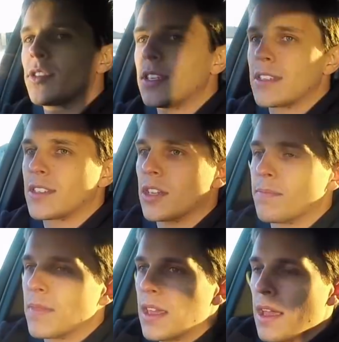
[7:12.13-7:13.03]

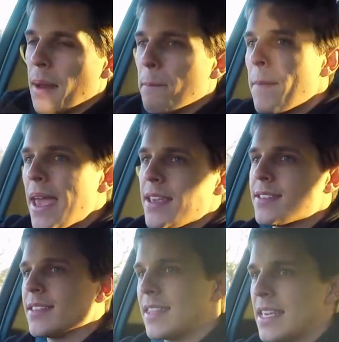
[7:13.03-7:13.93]
system
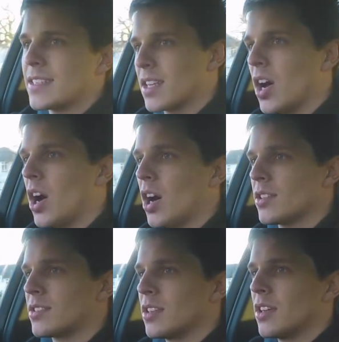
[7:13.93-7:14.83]
makes these
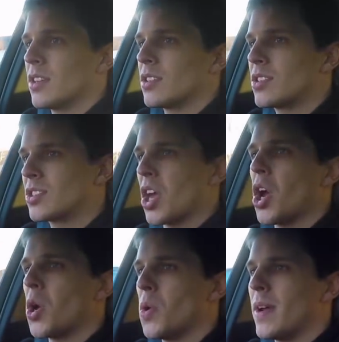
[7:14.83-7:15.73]
cars
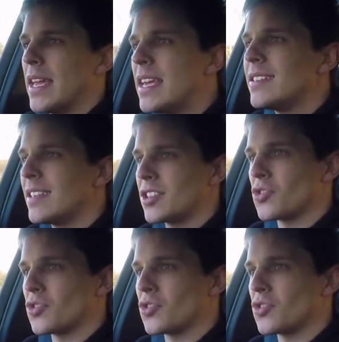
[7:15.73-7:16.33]
so easy to